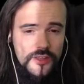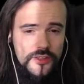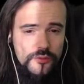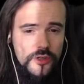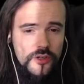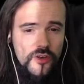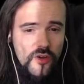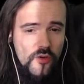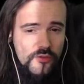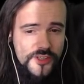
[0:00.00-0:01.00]
This one on the
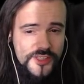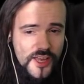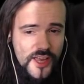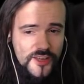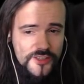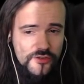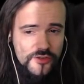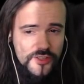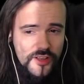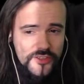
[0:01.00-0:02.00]
oversight. As a
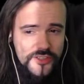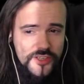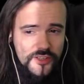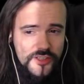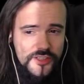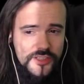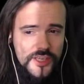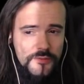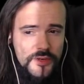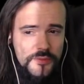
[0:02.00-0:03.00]
result, the skill deals
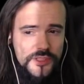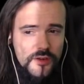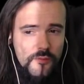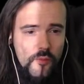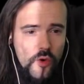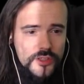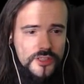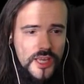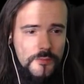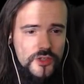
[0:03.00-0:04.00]
70% more
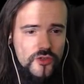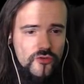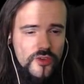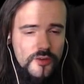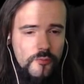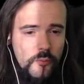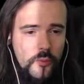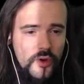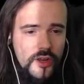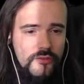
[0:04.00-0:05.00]
damage than
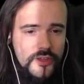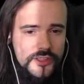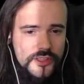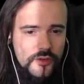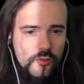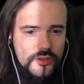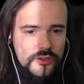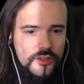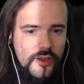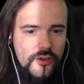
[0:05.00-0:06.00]
previously. What
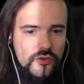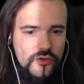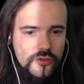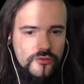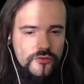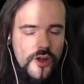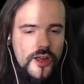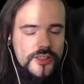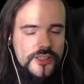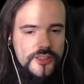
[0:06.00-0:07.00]
the actual
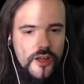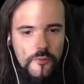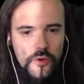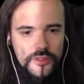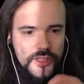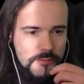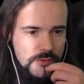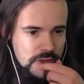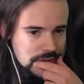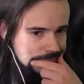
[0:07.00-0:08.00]
fuck? It's now more
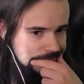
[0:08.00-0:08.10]
damage?